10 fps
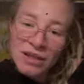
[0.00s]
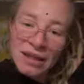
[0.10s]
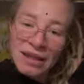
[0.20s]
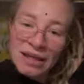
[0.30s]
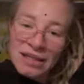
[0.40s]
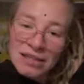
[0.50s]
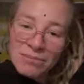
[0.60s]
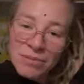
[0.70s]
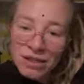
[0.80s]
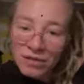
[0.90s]
I think
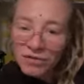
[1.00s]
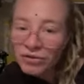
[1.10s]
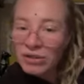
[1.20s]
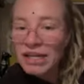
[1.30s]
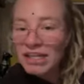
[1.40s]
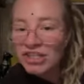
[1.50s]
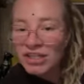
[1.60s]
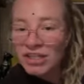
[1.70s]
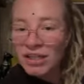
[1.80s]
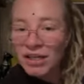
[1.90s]
it's part of our nature.